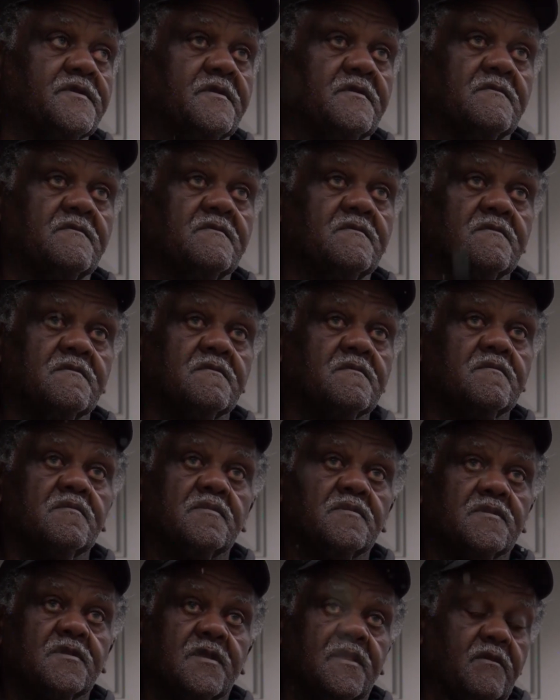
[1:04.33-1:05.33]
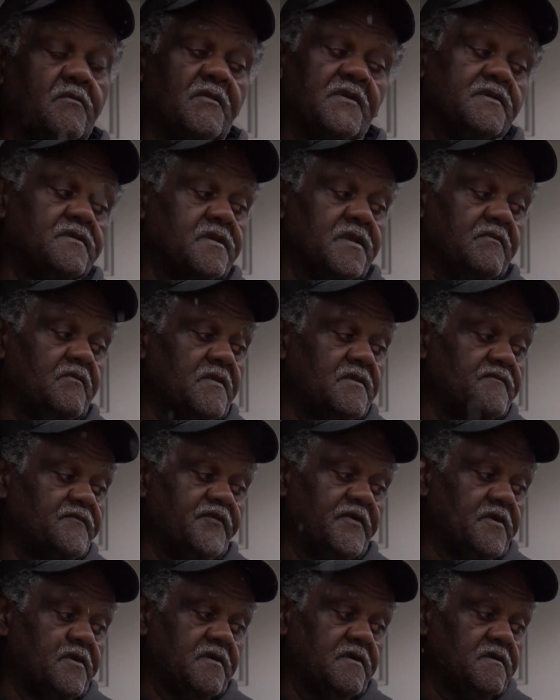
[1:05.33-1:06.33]
so it wasn't, it wasn't
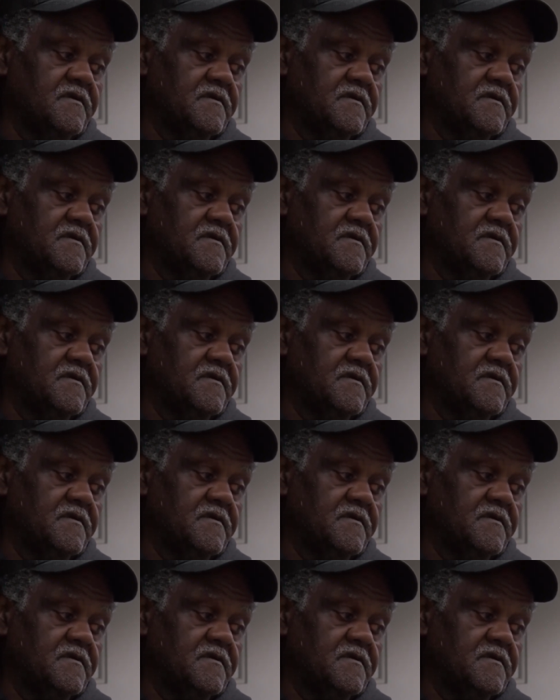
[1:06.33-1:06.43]
far.